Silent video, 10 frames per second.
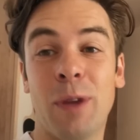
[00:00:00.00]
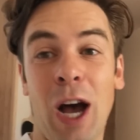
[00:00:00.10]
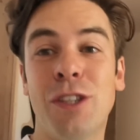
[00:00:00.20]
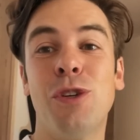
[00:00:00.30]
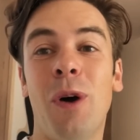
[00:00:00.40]

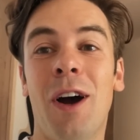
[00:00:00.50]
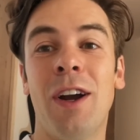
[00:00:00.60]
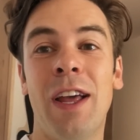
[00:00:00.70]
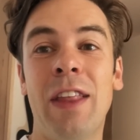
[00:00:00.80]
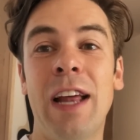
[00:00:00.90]
got too
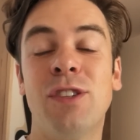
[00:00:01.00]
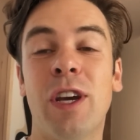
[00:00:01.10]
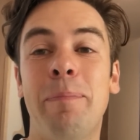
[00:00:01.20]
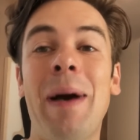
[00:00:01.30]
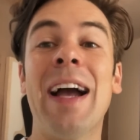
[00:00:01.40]
hard, and then I took
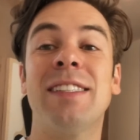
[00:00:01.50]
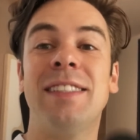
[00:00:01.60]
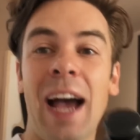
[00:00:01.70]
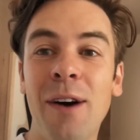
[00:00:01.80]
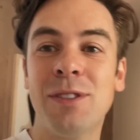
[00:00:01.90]
it back
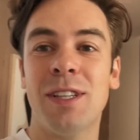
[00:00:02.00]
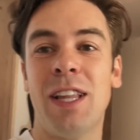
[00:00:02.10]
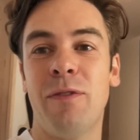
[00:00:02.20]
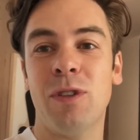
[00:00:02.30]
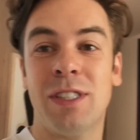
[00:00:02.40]
down to
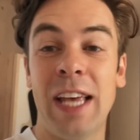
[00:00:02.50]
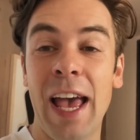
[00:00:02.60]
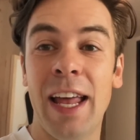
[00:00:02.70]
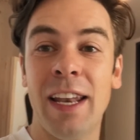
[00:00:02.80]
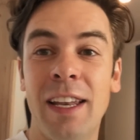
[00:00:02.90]
level
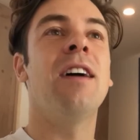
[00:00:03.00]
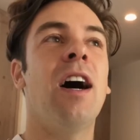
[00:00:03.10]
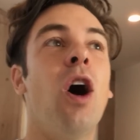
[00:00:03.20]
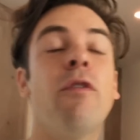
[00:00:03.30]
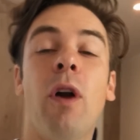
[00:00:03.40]
10
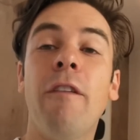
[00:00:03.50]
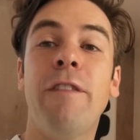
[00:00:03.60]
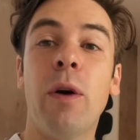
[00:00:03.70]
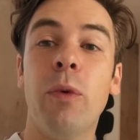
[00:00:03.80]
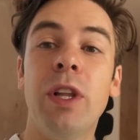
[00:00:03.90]
overall
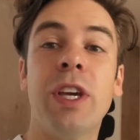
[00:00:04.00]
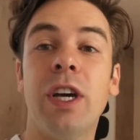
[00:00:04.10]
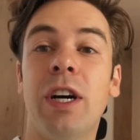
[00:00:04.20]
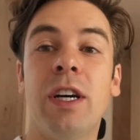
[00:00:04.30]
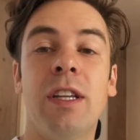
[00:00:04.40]
felt really
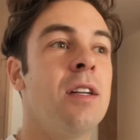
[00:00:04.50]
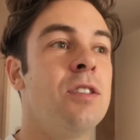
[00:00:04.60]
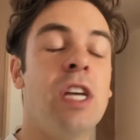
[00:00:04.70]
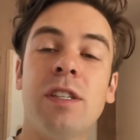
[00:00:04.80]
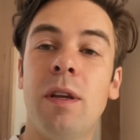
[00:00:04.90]
good.
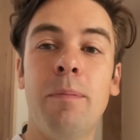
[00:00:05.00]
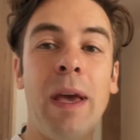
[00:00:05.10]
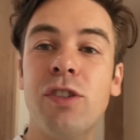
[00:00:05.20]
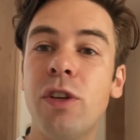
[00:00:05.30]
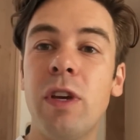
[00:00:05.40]
Just
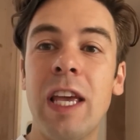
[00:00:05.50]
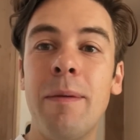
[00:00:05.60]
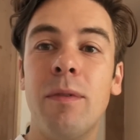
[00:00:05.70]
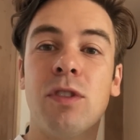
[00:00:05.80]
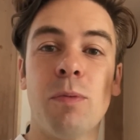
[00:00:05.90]
make sure you
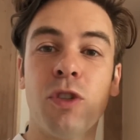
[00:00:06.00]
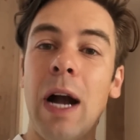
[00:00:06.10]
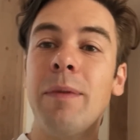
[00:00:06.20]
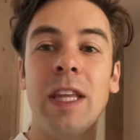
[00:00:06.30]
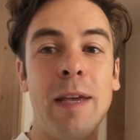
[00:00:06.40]
e
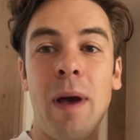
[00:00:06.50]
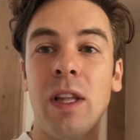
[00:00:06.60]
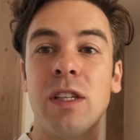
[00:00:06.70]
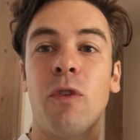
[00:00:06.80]
subscribe to the email list